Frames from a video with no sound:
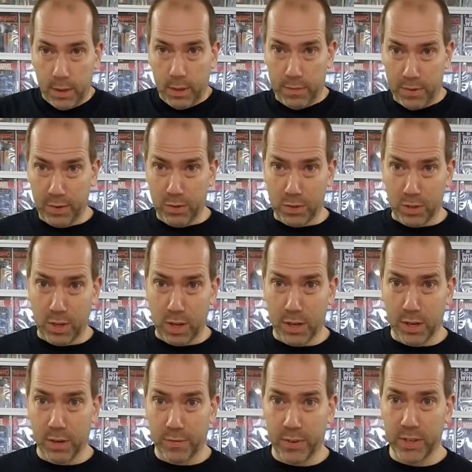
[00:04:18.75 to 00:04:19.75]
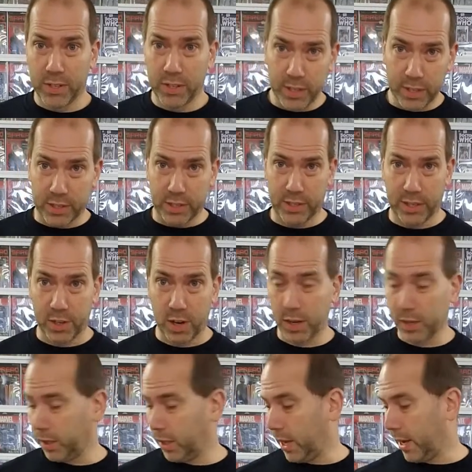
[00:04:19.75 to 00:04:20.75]
The videos are long enough as it is because I
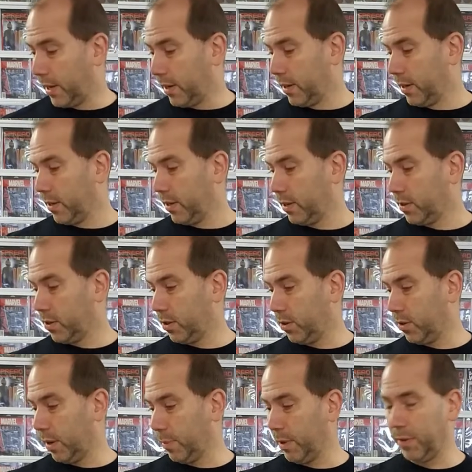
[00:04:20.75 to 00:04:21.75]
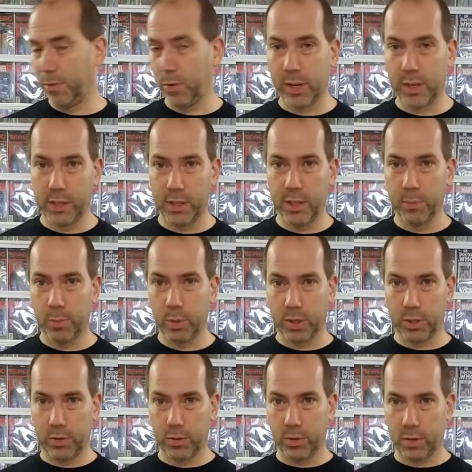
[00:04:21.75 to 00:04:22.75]
talk a lot. So, I mean, if you want to see the
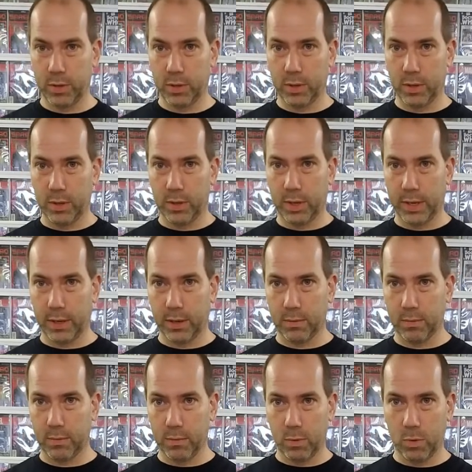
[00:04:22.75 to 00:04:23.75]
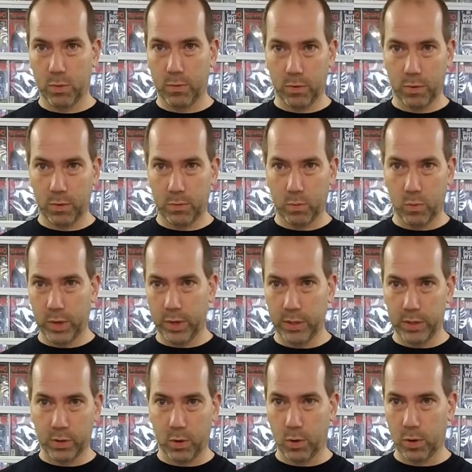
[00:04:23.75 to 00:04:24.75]
books, there's like over one of
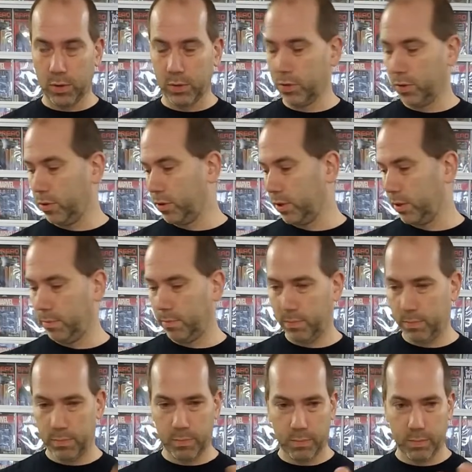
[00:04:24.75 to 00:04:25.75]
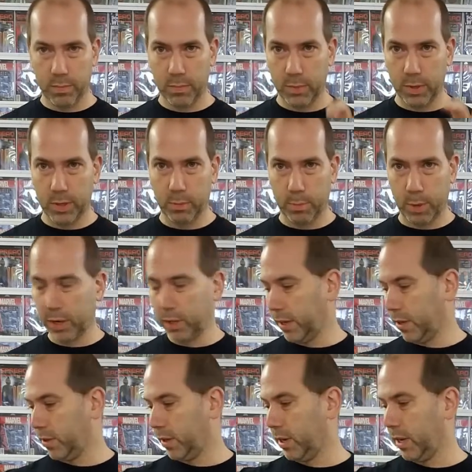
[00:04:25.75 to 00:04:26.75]
these corners, there's a little button
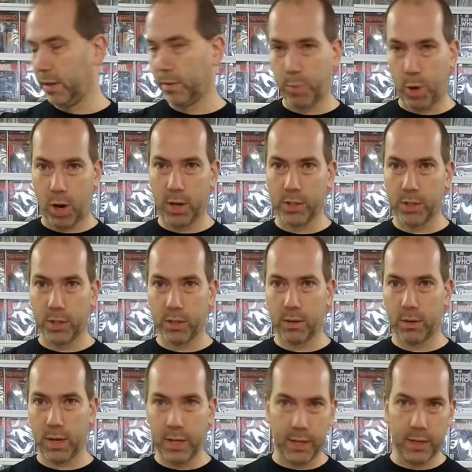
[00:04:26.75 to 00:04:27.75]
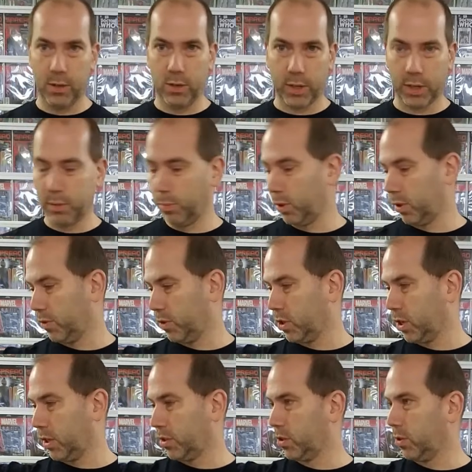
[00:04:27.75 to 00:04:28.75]
that you can hit and pause it, and you can look at the book for
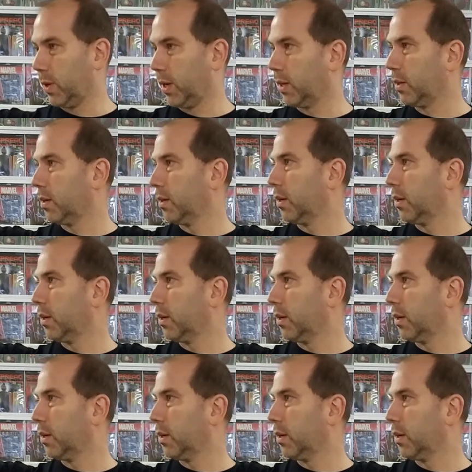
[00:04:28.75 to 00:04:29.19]
as long as you want.